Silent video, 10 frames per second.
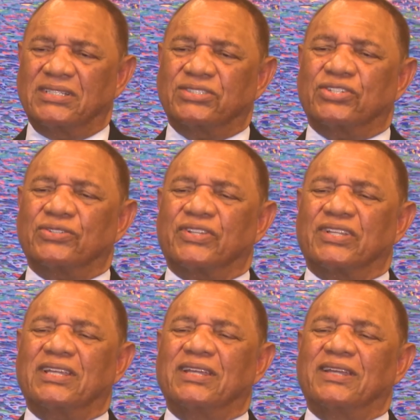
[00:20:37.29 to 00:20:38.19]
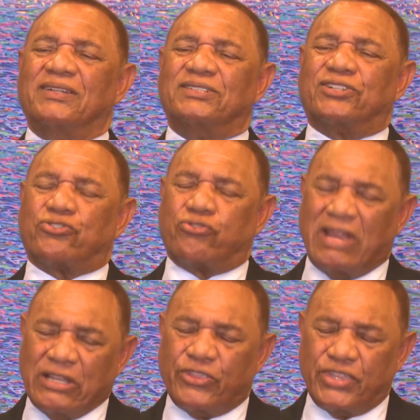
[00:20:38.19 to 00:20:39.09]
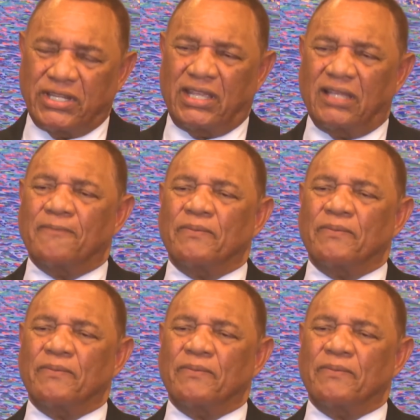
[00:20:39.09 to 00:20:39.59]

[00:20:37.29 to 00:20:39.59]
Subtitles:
to the strengthening